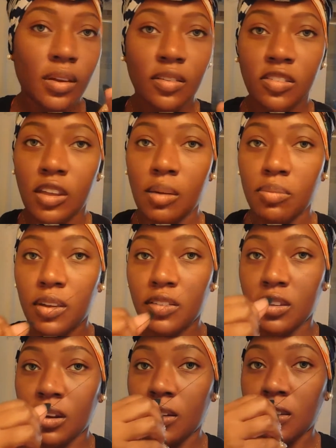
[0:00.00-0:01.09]
Same thing to
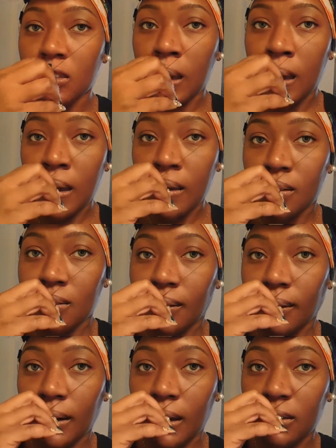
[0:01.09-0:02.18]
the other side.
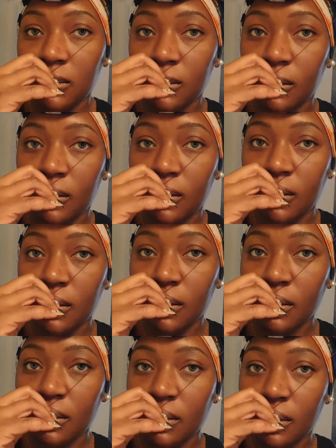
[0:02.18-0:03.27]
Nostril,
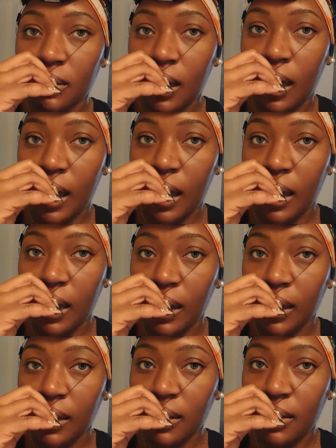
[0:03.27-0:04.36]
eye,
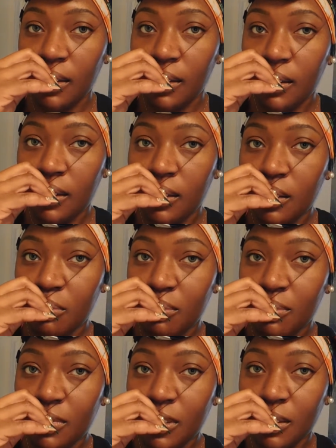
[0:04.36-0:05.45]

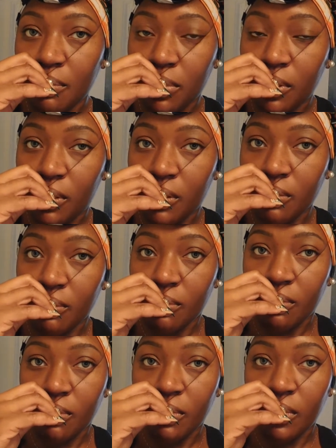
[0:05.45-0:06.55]
temple.
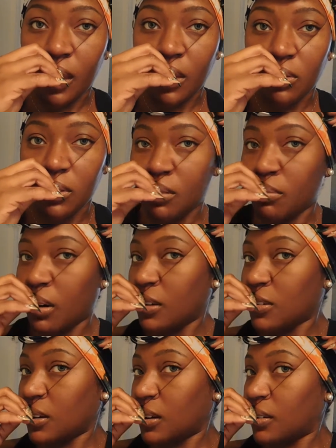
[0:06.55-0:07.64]
That's where your brow
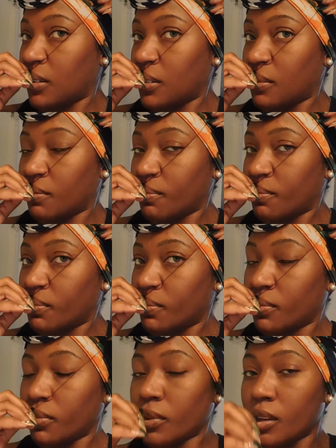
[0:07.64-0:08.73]
should end.
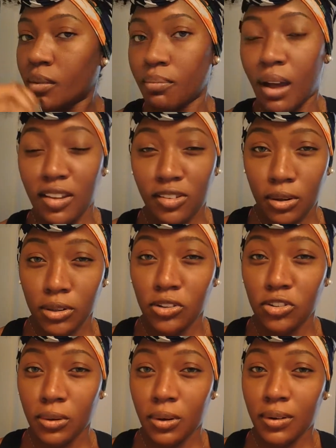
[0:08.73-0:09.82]
Mine's are a little
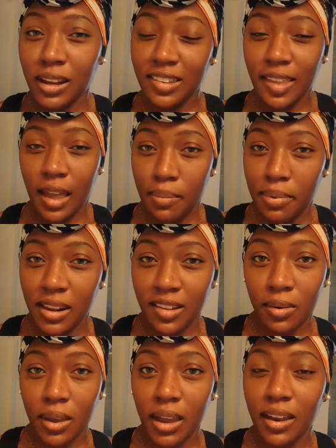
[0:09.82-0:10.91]
short on that side, but that's
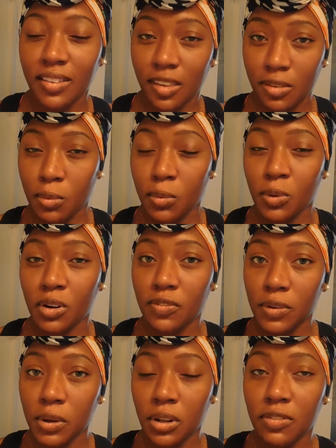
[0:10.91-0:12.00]
okay because that's what we're going to
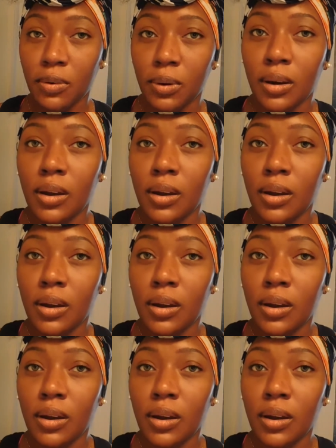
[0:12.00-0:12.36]
fill it for.